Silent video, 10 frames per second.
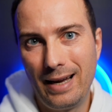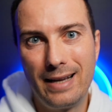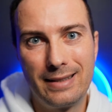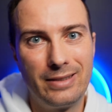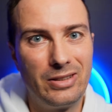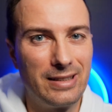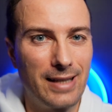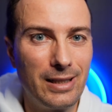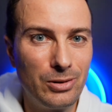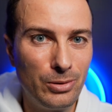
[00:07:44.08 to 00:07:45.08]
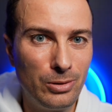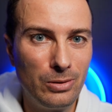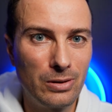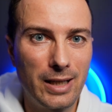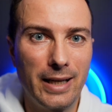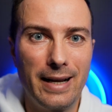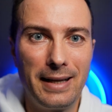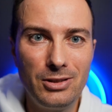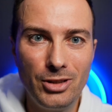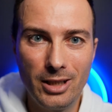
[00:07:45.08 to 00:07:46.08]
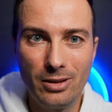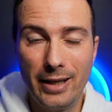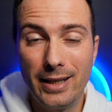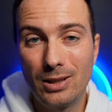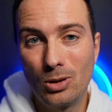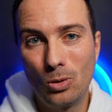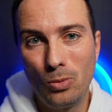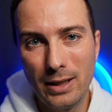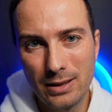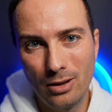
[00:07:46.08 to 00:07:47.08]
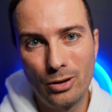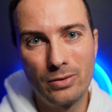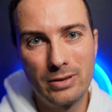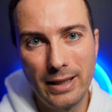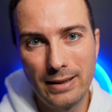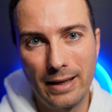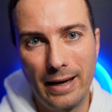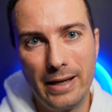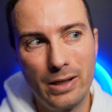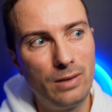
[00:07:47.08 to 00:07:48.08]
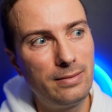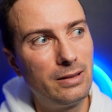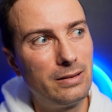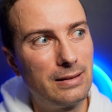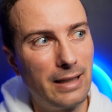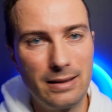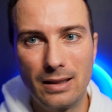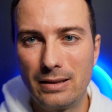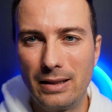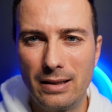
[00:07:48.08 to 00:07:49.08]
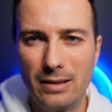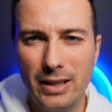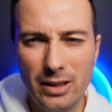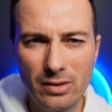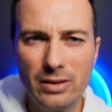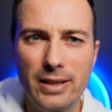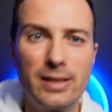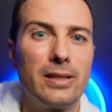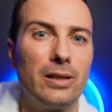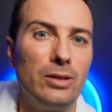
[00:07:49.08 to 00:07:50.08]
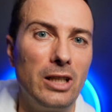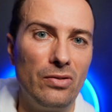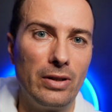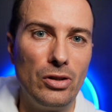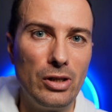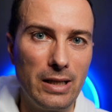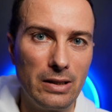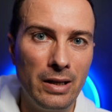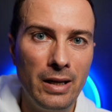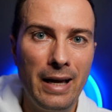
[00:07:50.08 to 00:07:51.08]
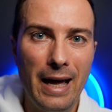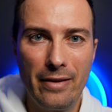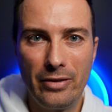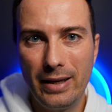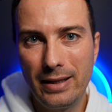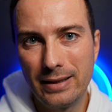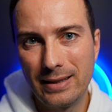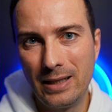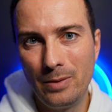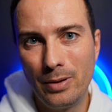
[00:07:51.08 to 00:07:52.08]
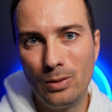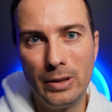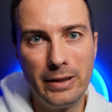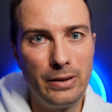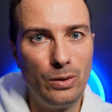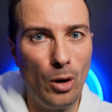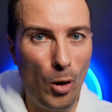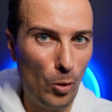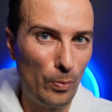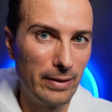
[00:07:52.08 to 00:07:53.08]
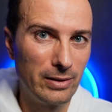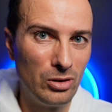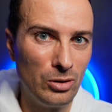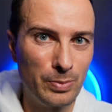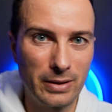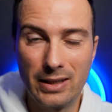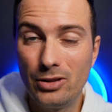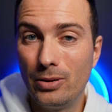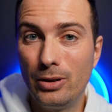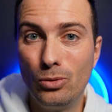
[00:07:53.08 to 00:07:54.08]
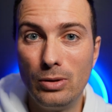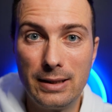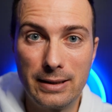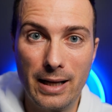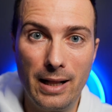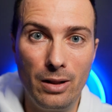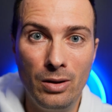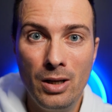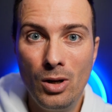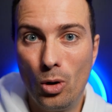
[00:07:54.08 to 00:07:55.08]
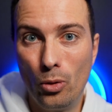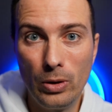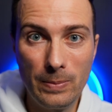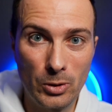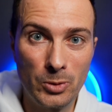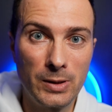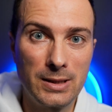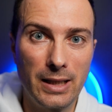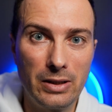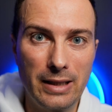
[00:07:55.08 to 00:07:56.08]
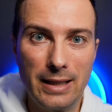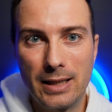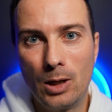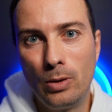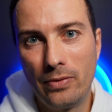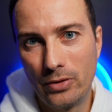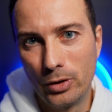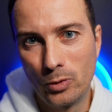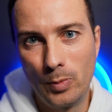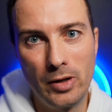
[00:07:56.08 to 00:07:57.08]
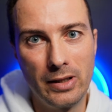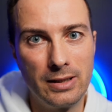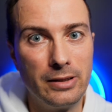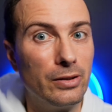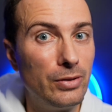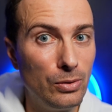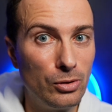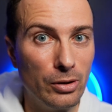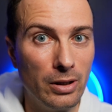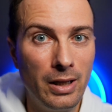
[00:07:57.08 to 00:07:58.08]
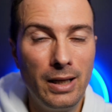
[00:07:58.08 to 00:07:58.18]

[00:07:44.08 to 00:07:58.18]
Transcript: as a design tool can actually collect quite a lot of data, and often data that they don't necessarily even need. And they can keep a window open to potentially resell or repurpose that data with third parties in the future.